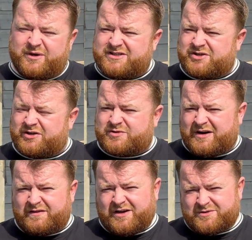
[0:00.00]
which is on a
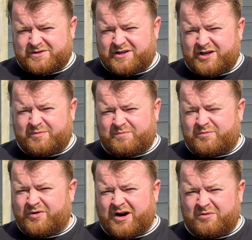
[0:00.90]
20,000 litre
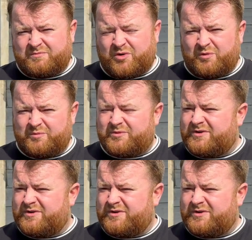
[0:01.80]
per hour pump,